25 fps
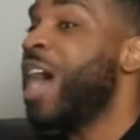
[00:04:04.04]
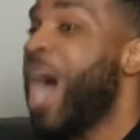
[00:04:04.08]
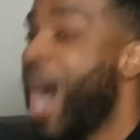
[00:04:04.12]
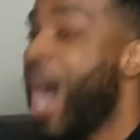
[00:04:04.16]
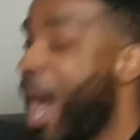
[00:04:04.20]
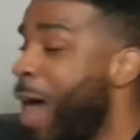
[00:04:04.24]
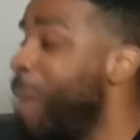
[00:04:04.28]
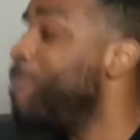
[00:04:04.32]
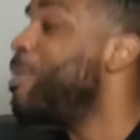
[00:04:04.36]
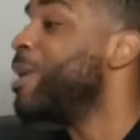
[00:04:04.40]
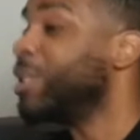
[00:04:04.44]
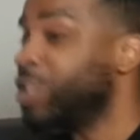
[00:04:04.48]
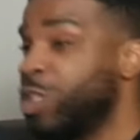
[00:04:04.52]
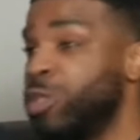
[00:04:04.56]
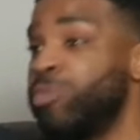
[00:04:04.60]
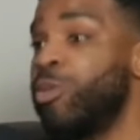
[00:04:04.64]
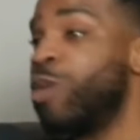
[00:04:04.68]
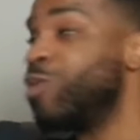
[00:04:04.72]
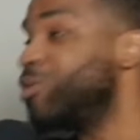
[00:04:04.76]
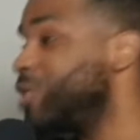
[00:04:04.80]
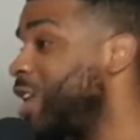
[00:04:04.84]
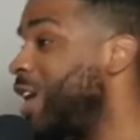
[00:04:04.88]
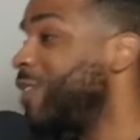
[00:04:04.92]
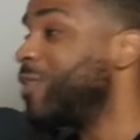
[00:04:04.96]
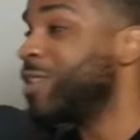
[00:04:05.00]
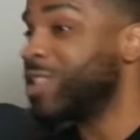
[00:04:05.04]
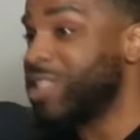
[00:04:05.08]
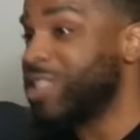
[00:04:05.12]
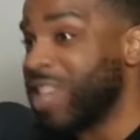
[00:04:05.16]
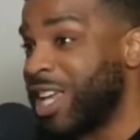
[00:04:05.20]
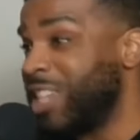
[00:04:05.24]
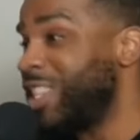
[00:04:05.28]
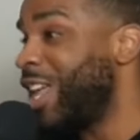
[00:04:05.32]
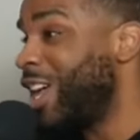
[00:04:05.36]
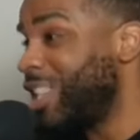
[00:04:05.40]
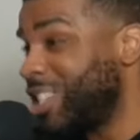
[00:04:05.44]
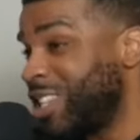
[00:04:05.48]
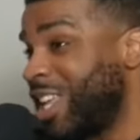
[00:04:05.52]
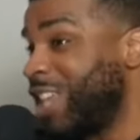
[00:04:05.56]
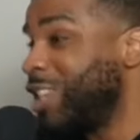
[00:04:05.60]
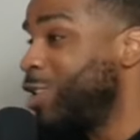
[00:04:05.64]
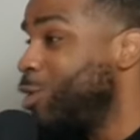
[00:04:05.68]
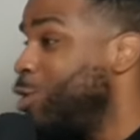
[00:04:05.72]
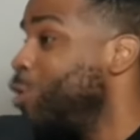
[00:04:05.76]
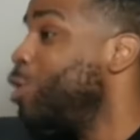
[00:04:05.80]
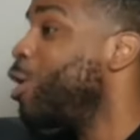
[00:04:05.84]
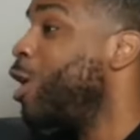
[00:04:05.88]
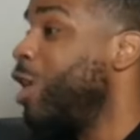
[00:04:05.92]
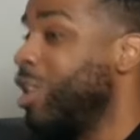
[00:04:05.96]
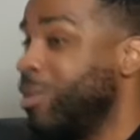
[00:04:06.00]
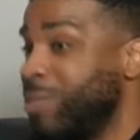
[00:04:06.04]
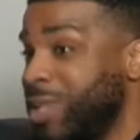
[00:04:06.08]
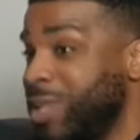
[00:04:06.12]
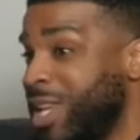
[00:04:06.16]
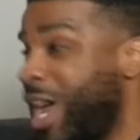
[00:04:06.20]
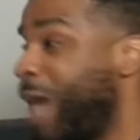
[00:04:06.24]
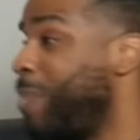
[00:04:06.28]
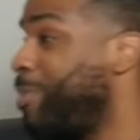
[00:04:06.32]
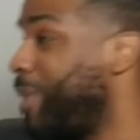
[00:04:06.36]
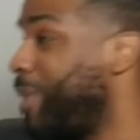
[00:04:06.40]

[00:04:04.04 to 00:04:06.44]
I bet you Mos Def is like, that's like you calling me not